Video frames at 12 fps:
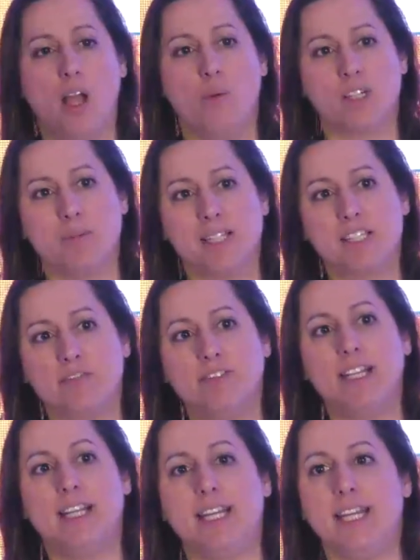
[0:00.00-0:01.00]
which makes it
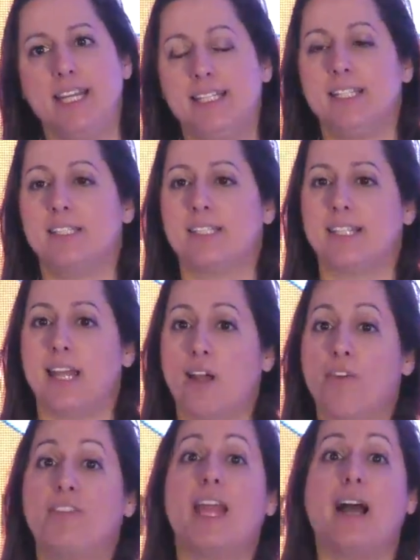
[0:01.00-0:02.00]
really easy to say,
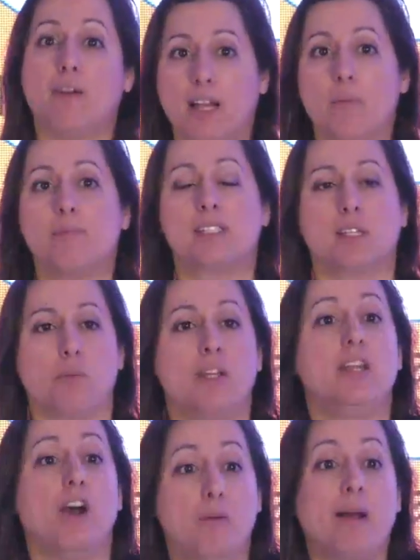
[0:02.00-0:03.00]
of the outcomes that
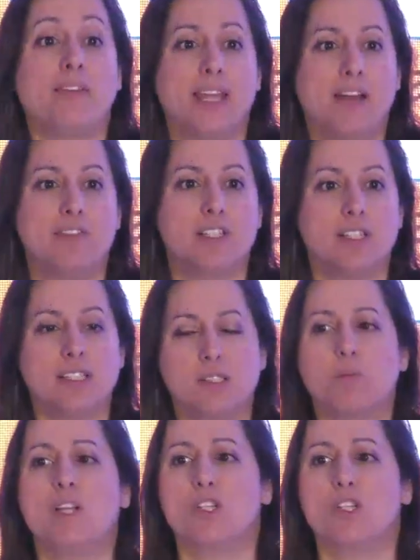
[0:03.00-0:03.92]
we know about the evidence,